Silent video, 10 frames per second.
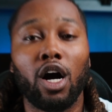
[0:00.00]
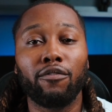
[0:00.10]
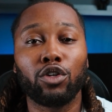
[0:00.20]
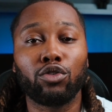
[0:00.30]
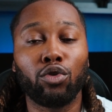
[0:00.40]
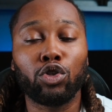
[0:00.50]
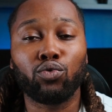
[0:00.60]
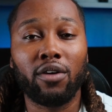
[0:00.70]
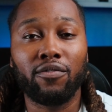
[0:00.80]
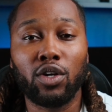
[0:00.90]
of your gross
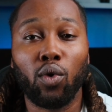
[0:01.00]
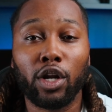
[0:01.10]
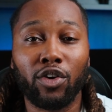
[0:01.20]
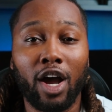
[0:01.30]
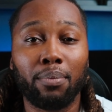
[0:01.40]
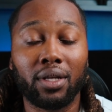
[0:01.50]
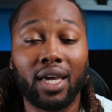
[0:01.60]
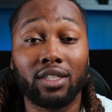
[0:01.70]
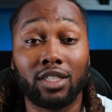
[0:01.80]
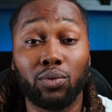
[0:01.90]
revenue on your
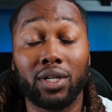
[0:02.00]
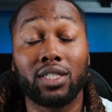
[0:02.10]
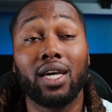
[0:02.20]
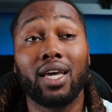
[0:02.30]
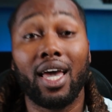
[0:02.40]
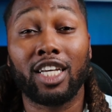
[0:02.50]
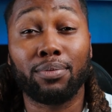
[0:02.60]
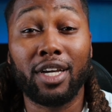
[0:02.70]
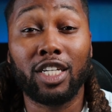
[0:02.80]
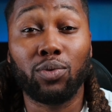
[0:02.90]
application, which
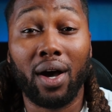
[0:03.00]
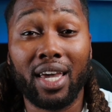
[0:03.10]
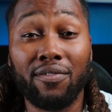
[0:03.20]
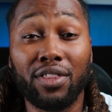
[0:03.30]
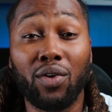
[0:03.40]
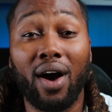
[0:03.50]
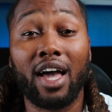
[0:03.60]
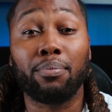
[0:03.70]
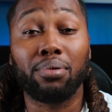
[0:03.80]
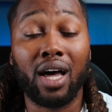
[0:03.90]
explains why even though I
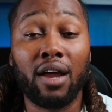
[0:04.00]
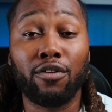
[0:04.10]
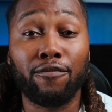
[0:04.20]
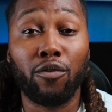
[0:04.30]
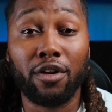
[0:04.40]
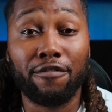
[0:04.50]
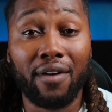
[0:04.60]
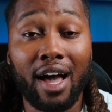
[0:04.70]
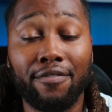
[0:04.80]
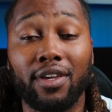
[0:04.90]
applied for
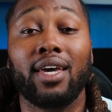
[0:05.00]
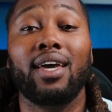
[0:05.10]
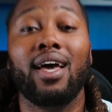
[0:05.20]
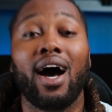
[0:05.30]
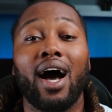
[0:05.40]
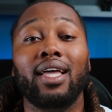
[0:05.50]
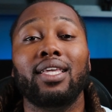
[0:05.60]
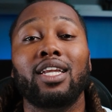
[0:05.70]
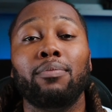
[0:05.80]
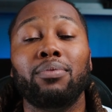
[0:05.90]
45K, I
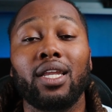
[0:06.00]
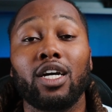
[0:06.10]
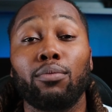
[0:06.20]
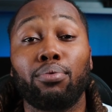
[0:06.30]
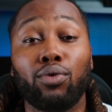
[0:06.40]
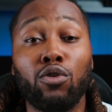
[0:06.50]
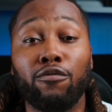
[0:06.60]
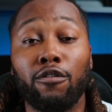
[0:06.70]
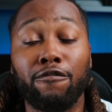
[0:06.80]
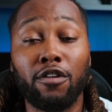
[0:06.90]
ended up getting approved
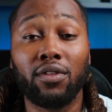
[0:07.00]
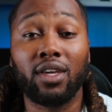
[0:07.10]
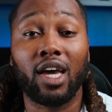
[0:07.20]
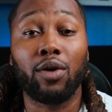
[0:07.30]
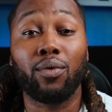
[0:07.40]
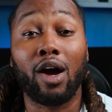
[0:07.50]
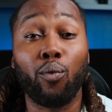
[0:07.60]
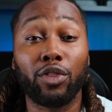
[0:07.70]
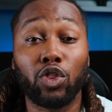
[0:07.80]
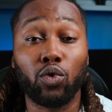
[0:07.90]
for 50K when I
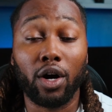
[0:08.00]
went through